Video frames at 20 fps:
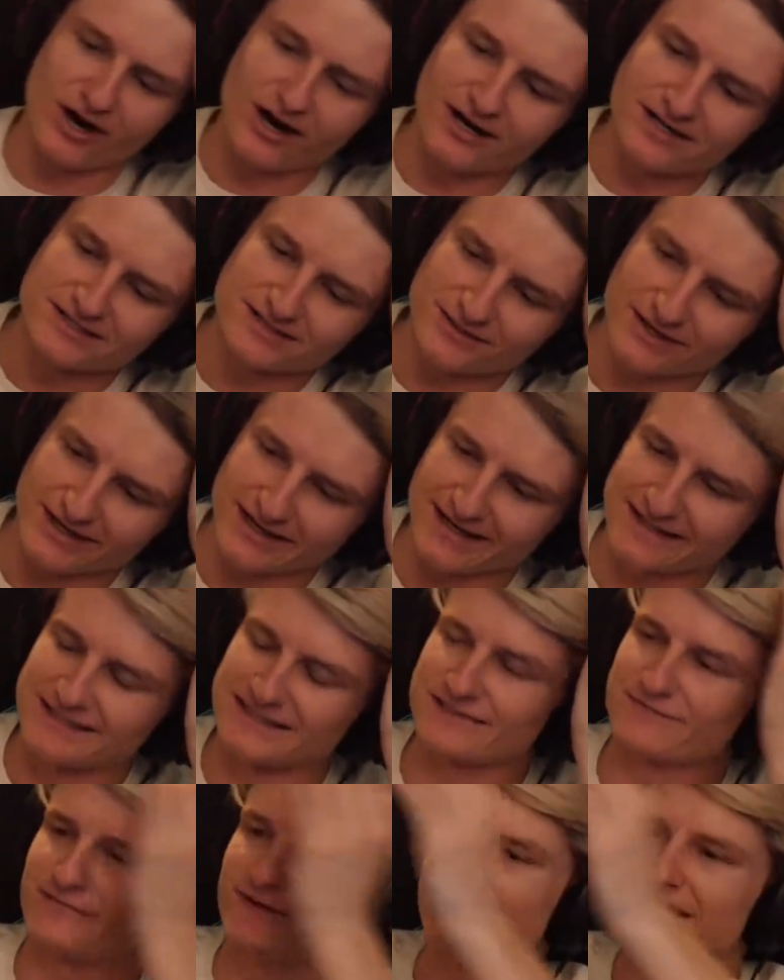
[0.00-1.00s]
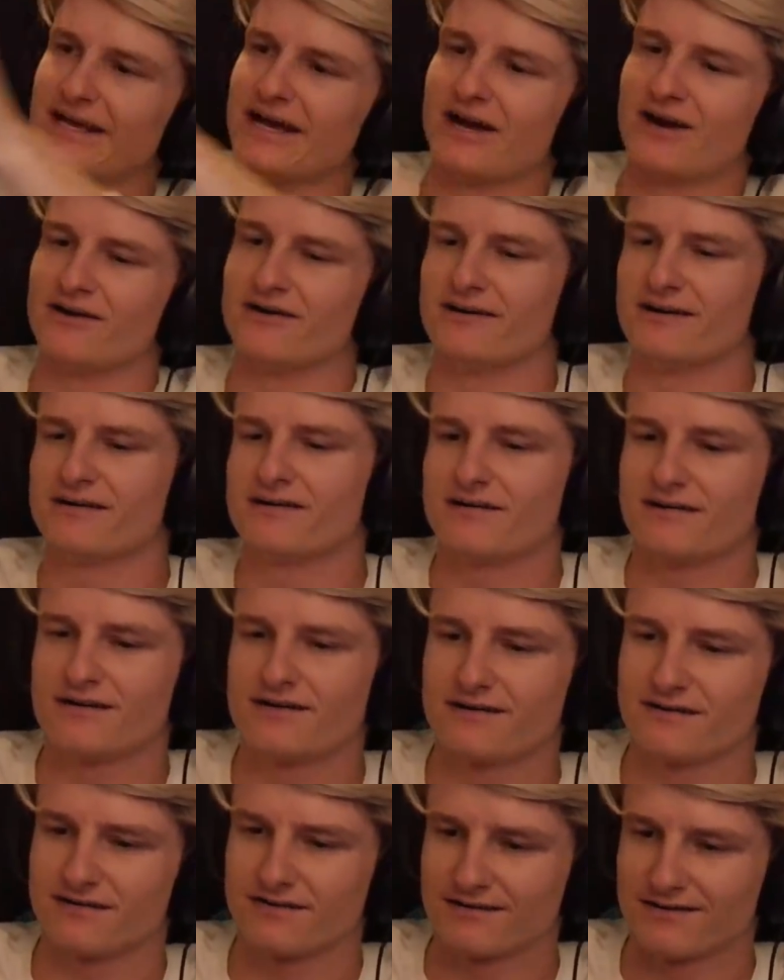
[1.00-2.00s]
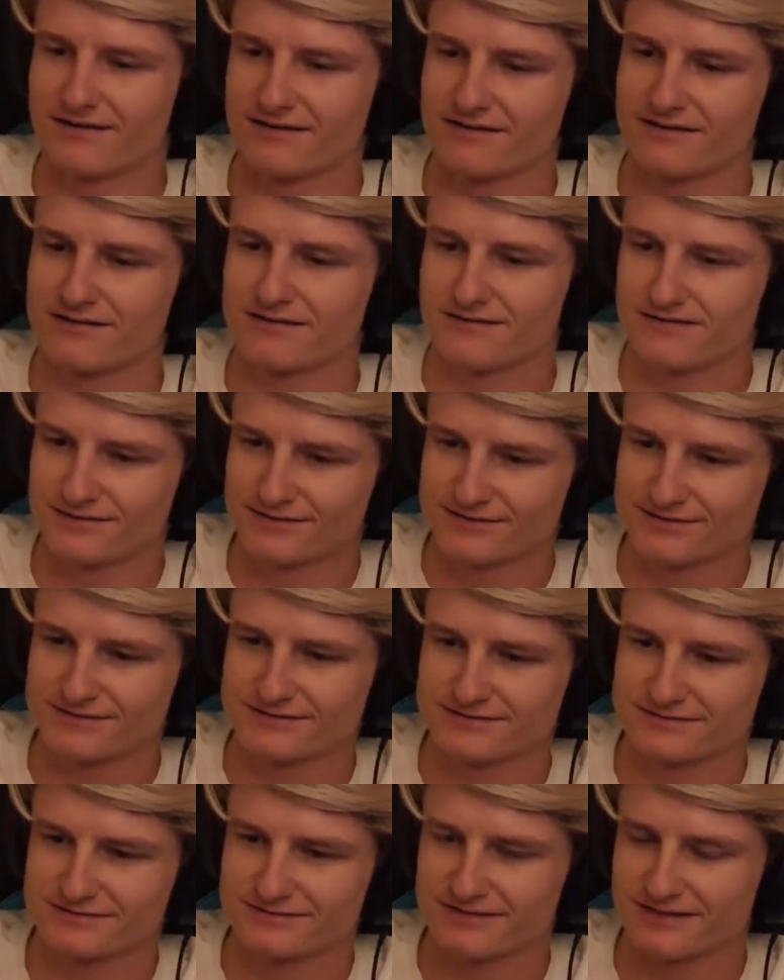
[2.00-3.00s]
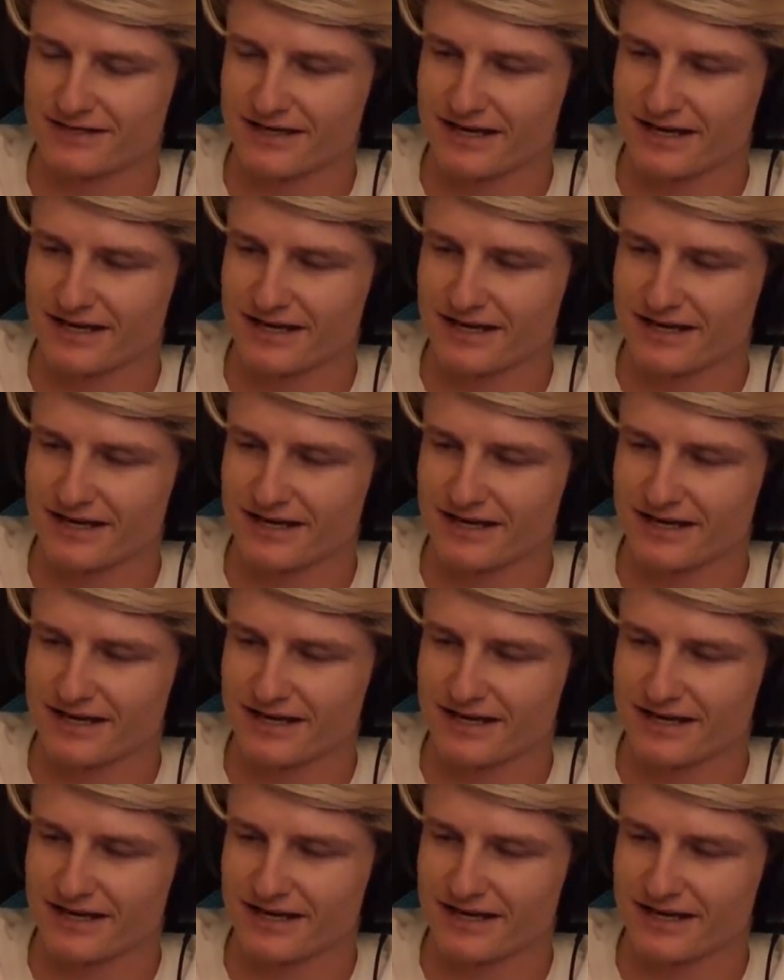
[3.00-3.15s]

RR so I can end this video. Oh,